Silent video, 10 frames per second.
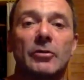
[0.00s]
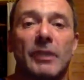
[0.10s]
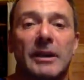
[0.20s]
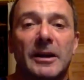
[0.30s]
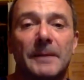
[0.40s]

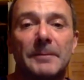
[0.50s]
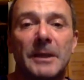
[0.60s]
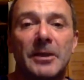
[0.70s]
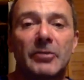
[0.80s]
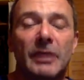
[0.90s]
create
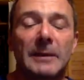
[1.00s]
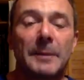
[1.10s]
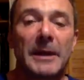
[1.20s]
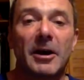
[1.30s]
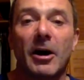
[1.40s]
a
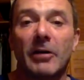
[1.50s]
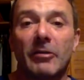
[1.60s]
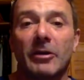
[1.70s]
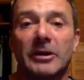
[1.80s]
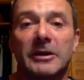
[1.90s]
better
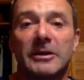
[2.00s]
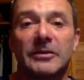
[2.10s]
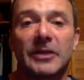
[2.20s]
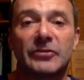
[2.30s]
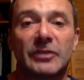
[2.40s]
hierarchy,
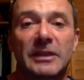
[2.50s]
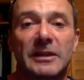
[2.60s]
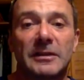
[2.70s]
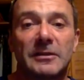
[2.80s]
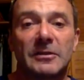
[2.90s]

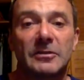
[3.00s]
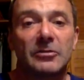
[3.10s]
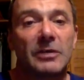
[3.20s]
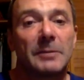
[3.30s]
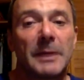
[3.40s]
essentially,
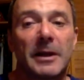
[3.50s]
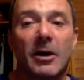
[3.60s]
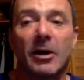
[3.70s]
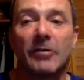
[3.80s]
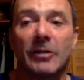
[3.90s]
create a better
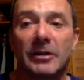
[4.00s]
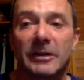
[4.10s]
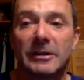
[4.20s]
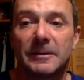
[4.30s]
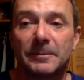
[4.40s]
hierarchy.